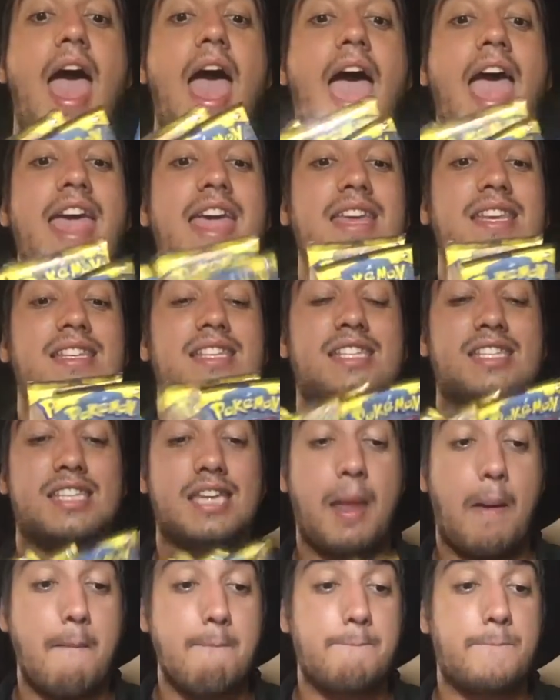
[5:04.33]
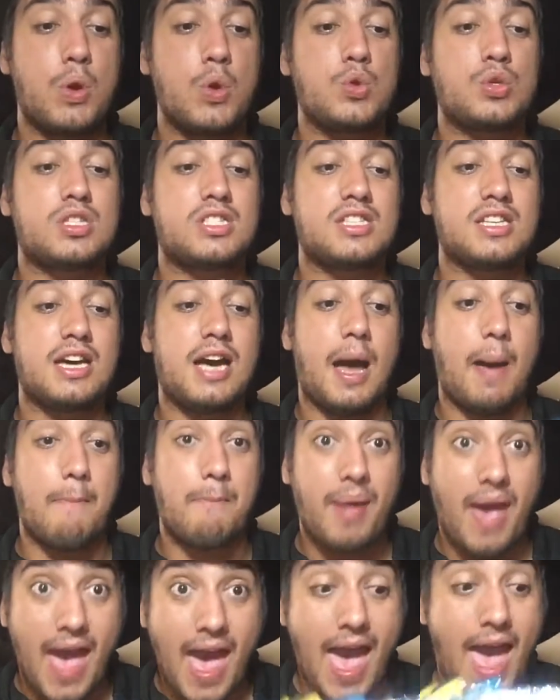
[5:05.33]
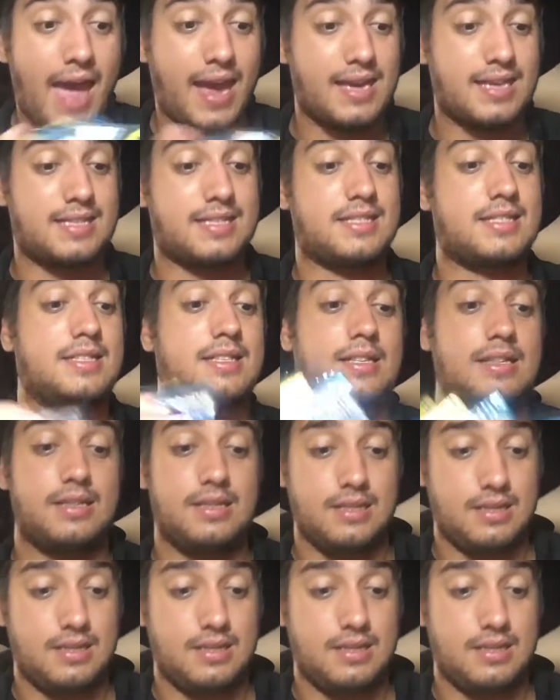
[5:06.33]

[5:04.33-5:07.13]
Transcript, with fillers: Eight booster packs.